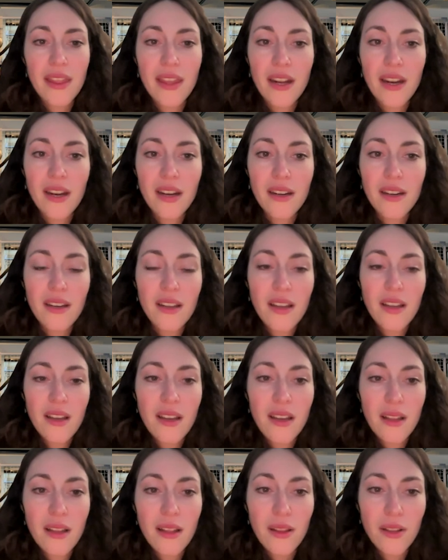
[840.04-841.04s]
that there are
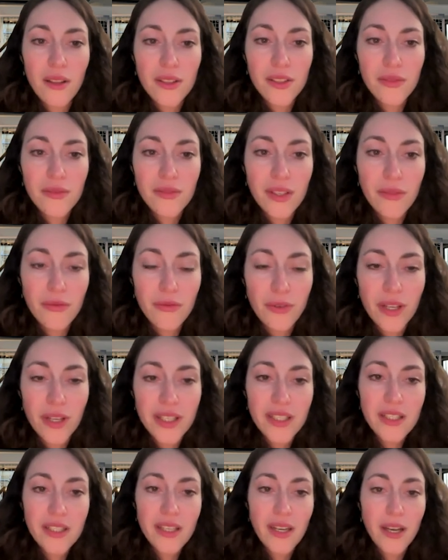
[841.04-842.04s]
lots of
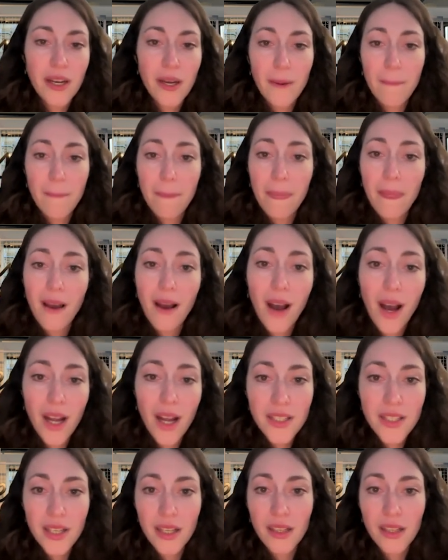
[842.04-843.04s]
different
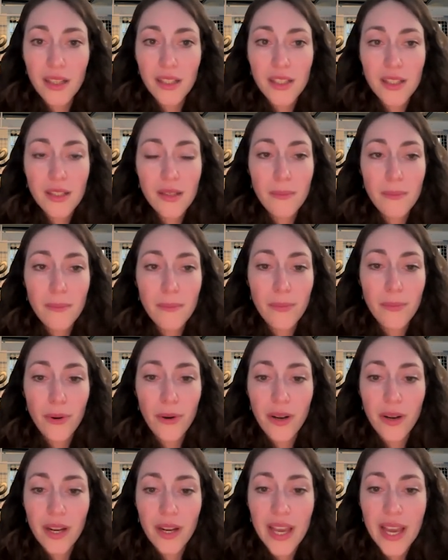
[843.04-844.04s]
articles
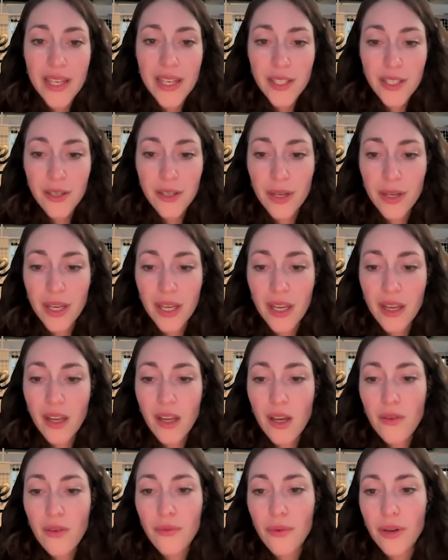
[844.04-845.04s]
per category.
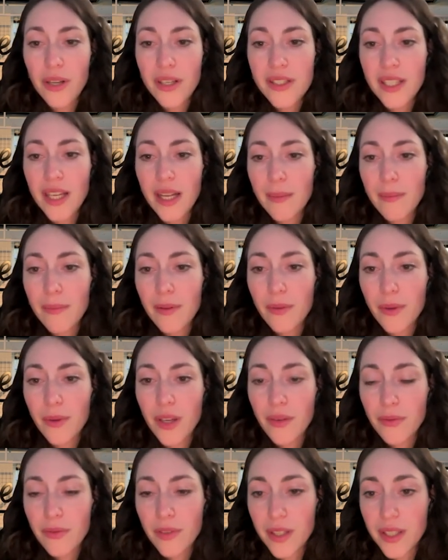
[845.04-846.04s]
For example,
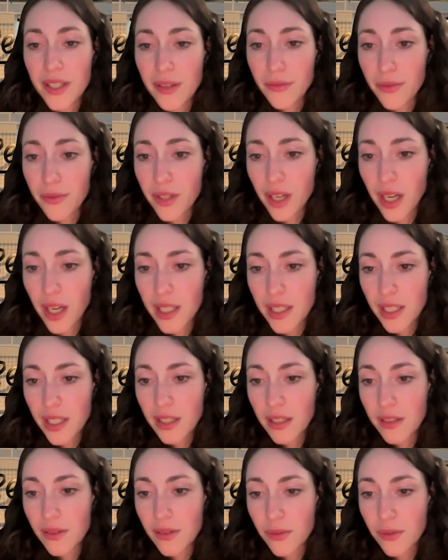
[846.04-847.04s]
we have really different
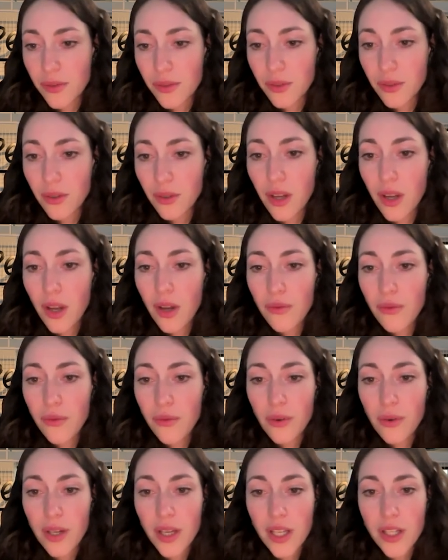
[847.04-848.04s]
articles also
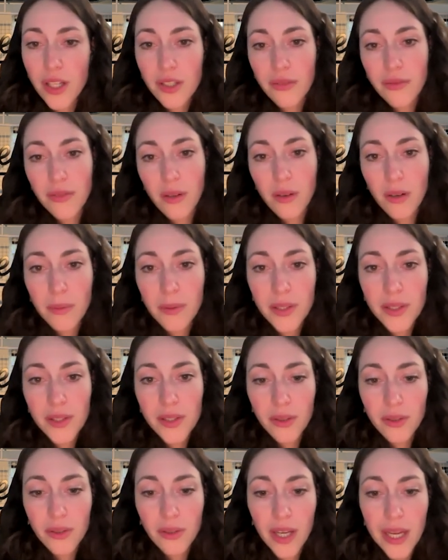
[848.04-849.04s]
for each of our
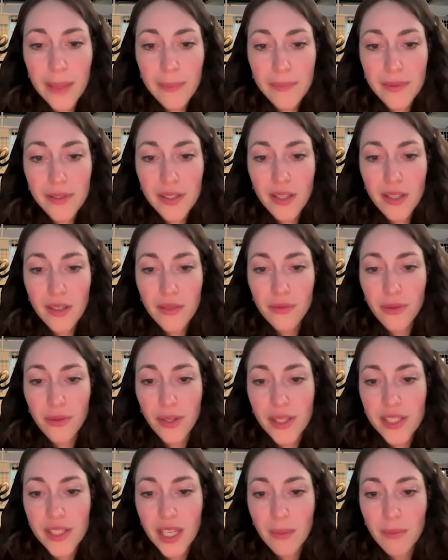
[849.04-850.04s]
Personio apps.
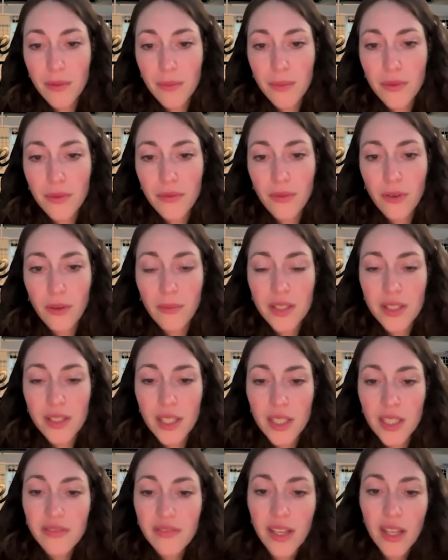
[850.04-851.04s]
For example, performance
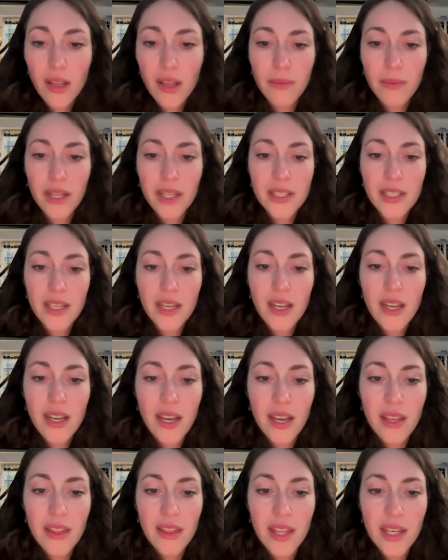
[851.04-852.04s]
and development.
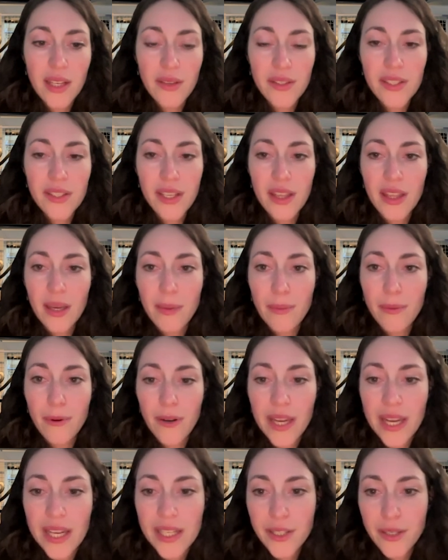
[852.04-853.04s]
And then you see them
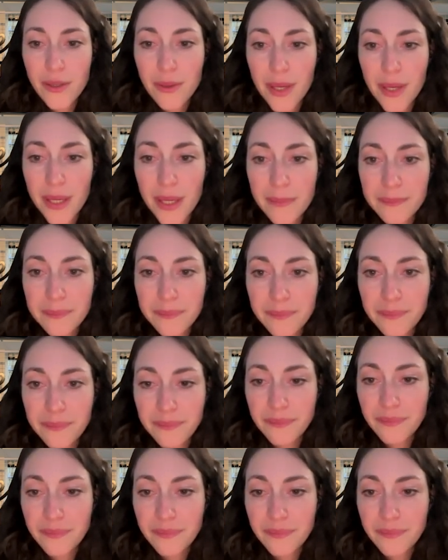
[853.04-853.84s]
per category.